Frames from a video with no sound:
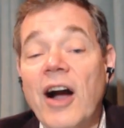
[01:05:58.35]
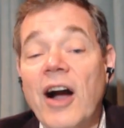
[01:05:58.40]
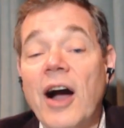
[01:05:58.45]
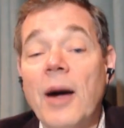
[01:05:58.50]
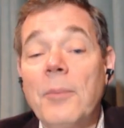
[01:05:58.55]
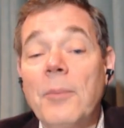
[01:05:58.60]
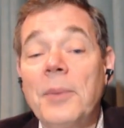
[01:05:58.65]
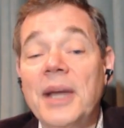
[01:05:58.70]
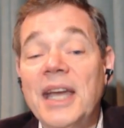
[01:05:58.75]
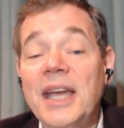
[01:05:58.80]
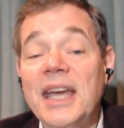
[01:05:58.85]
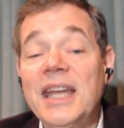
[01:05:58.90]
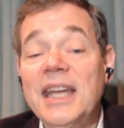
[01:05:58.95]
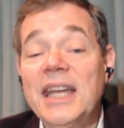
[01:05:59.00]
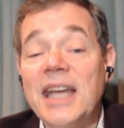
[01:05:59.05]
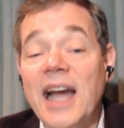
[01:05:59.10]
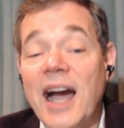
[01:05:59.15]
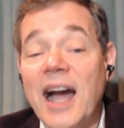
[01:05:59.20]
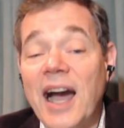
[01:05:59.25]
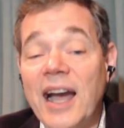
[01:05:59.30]
up
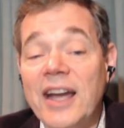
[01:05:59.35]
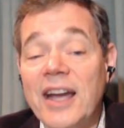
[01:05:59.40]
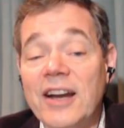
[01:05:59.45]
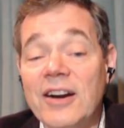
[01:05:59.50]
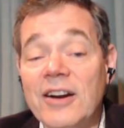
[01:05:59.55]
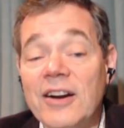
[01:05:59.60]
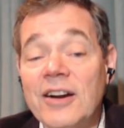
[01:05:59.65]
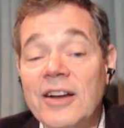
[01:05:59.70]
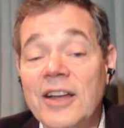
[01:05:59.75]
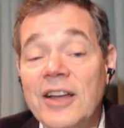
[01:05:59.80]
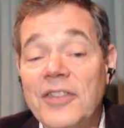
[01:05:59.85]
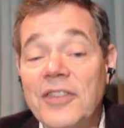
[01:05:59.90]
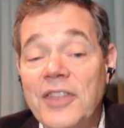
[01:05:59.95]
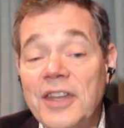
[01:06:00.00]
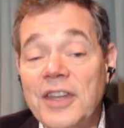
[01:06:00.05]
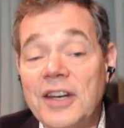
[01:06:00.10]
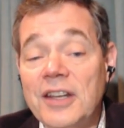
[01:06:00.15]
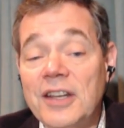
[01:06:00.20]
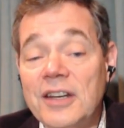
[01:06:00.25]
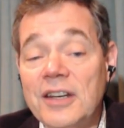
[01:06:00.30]
any higher
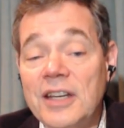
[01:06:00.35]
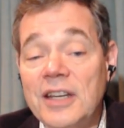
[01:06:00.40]
than it